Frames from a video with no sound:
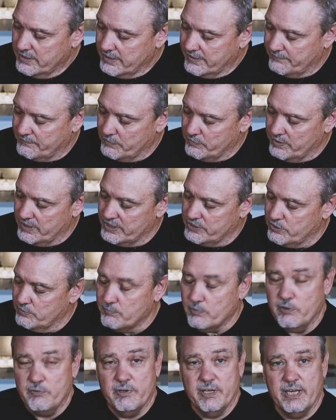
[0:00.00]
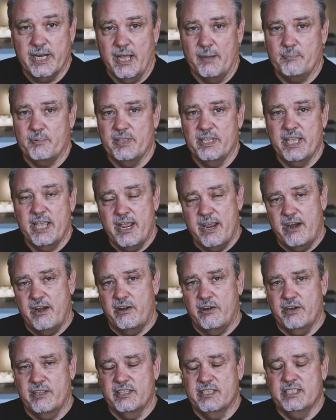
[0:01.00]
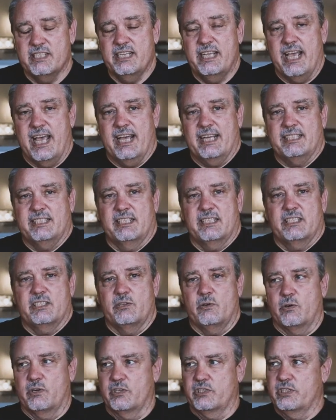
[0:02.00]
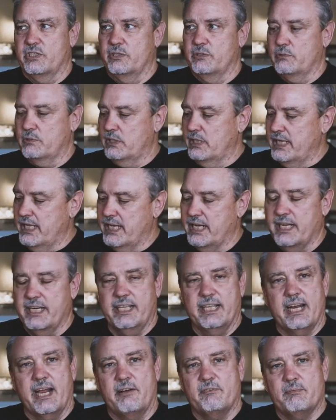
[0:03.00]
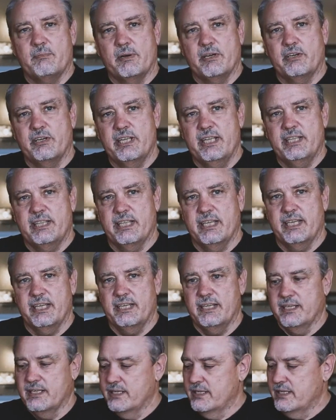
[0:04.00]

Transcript: if you need to move it up in the air in the Z-axis in order to clean it, get out from underneath it,